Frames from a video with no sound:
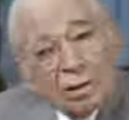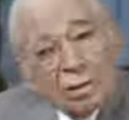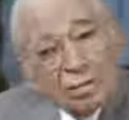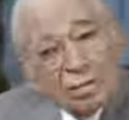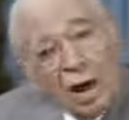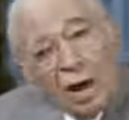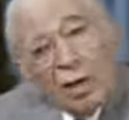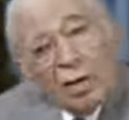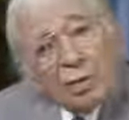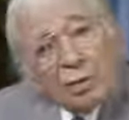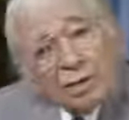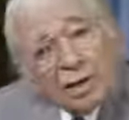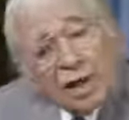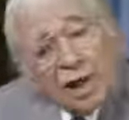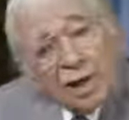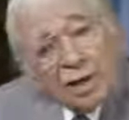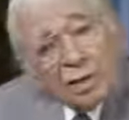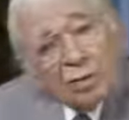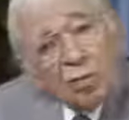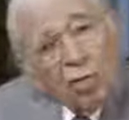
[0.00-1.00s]
Now I
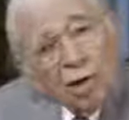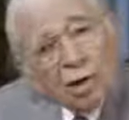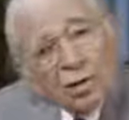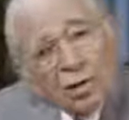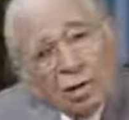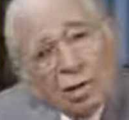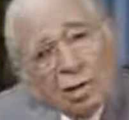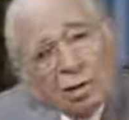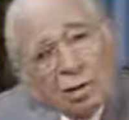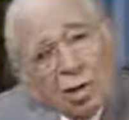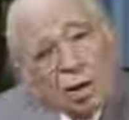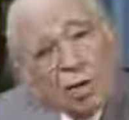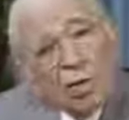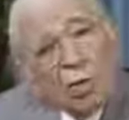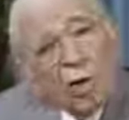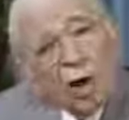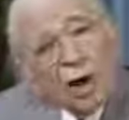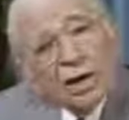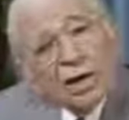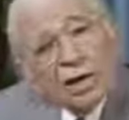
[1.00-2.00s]
began to wonder,
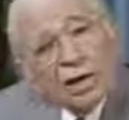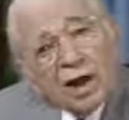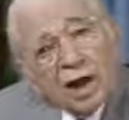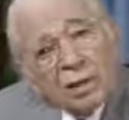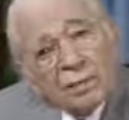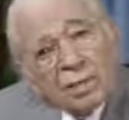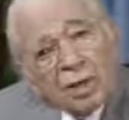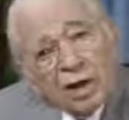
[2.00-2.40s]
why did I